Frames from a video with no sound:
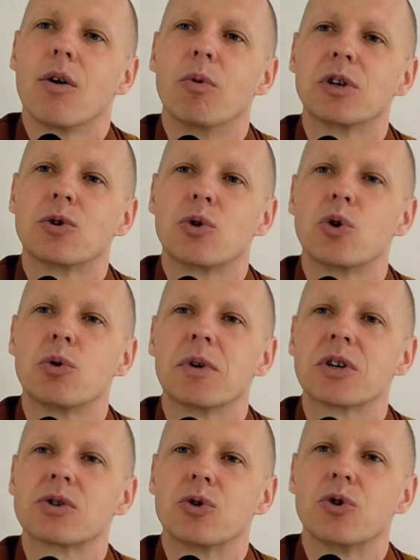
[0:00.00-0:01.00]
with too
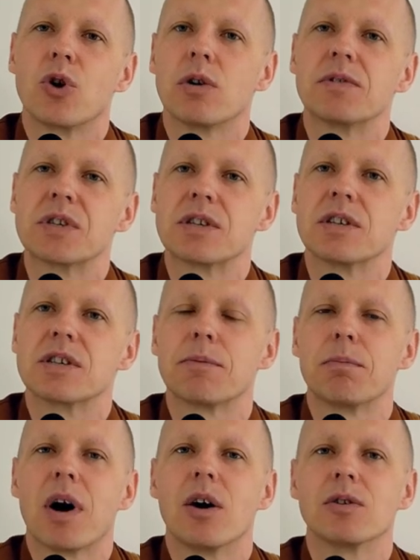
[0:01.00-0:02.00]
much nervousness
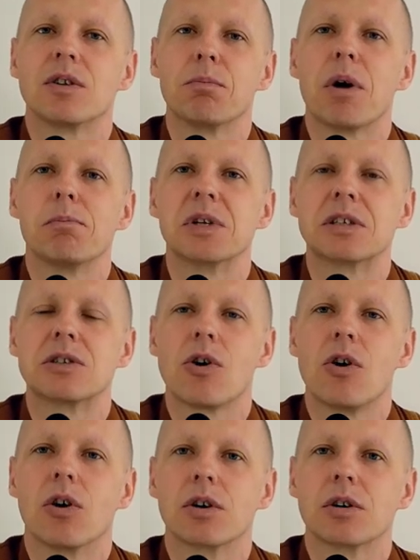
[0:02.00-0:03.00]
about the public
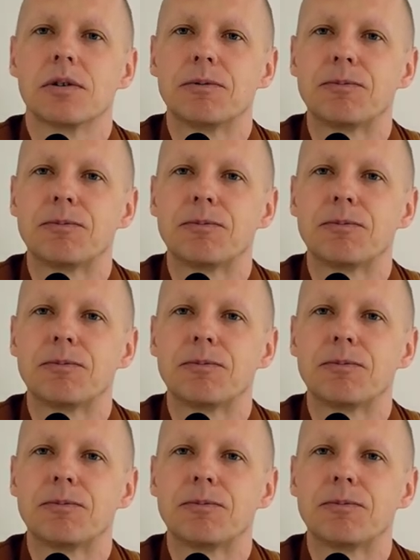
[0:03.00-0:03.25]
talk.